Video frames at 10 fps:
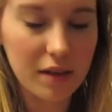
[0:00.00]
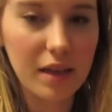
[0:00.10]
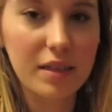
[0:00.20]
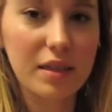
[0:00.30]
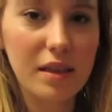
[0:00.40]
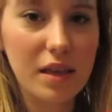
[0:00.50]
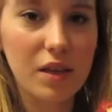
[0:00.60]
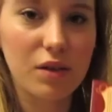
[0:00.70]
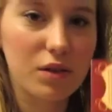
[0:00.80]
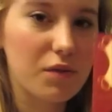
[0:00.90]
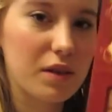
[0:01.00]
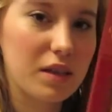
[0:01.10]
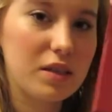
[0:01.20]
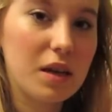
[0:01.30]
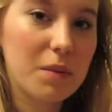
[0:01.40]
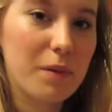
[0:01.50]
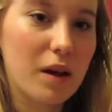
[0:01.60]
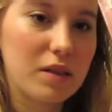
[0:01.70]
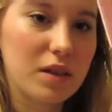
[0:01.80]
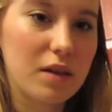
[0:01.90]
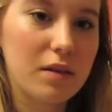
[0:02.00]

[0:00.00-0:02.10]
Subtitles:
let's say that you use a really dark bronzer.